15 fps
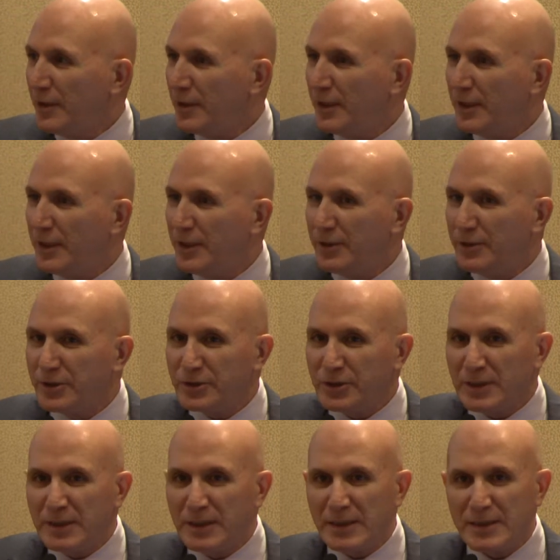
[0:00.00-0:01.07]

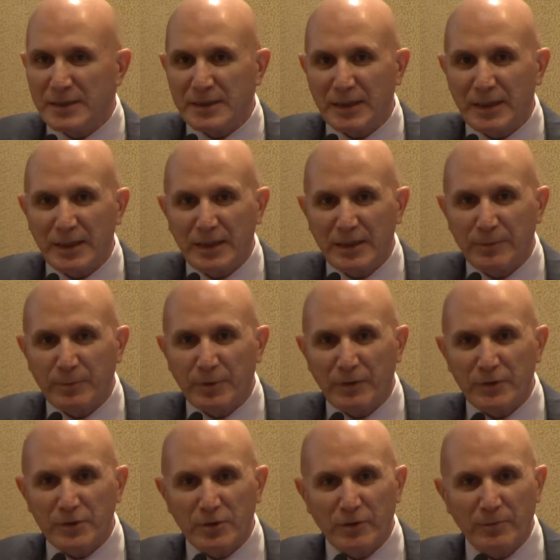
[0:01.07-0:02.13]
Richard is the
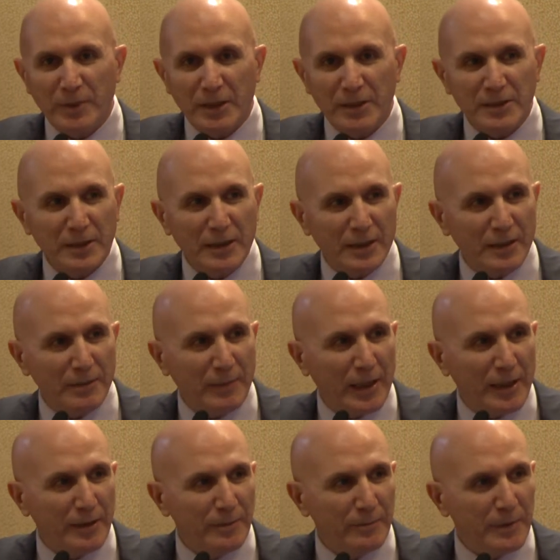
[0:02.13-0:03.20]
professor of medicine at the
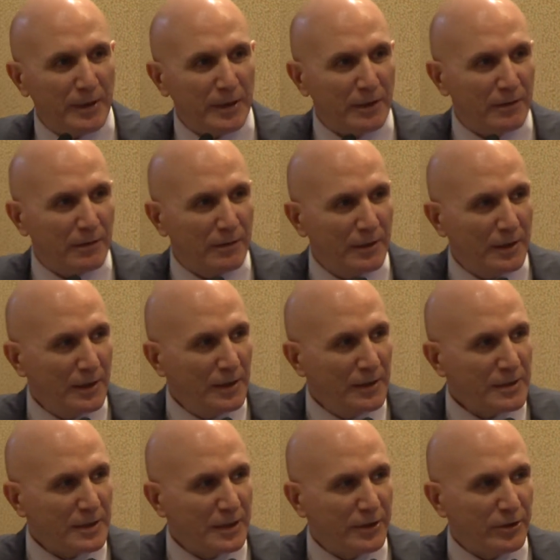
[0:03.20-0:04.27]
Maine Medical
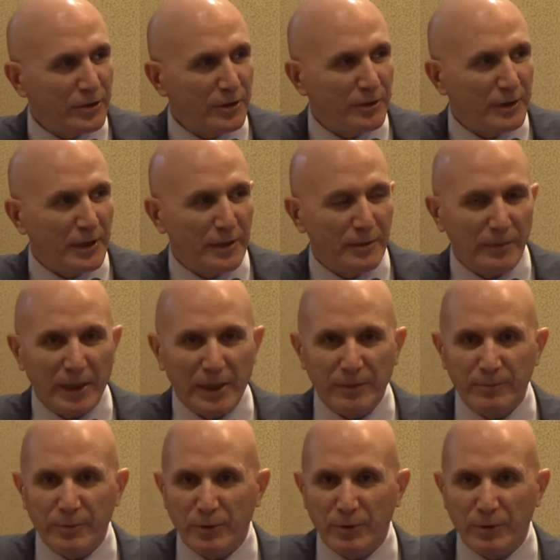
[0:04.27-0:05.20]
Center in Maine,